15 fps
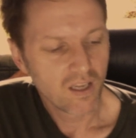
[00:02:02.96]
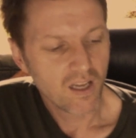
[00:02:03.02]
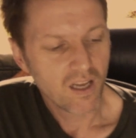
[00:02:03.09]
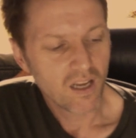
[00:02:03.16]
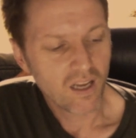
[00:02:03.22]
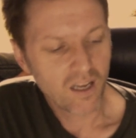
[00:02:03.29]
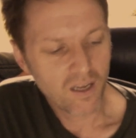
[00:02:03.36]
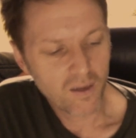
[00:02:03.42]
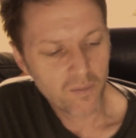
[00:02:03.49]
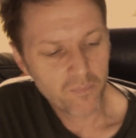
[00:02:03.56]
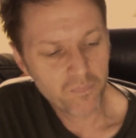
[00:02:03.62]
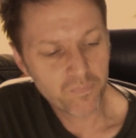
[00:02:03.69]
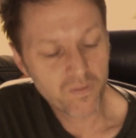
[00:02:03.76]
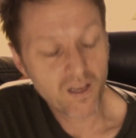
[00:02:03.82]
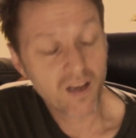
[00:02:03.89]

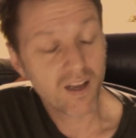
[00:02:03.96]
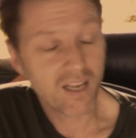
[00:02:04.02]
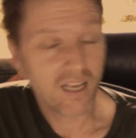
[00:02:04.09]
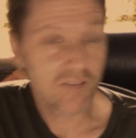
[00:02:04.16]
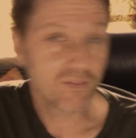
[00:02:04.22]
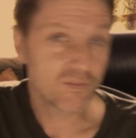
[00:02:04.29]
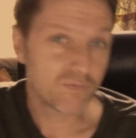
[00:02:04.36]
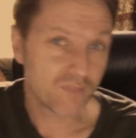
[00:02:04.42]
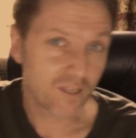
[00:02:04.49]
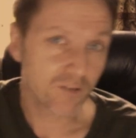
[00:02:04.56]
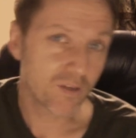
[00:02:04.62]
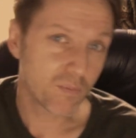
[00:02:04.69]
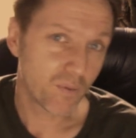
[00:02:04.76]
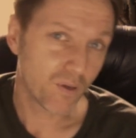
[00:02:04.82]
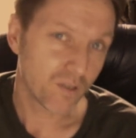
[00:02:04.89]
I have a
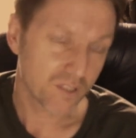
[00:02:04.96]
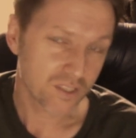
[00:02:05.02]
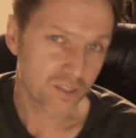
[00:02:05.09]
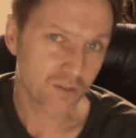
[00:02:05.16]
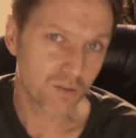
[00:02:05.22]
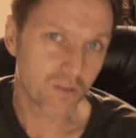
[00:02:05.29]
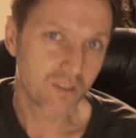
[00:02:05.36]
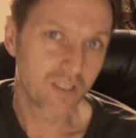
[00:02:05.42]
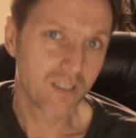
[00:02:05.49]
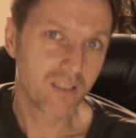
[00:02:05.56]
very personal